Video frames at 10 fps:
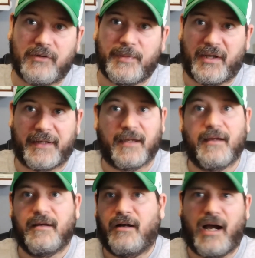you'd be like,
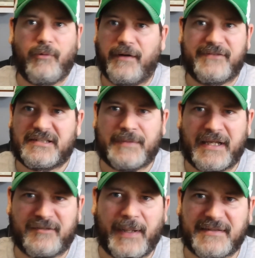I wouldn't have
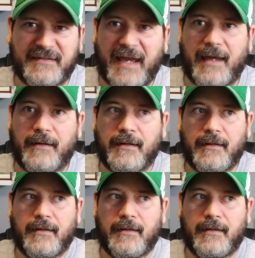expected that.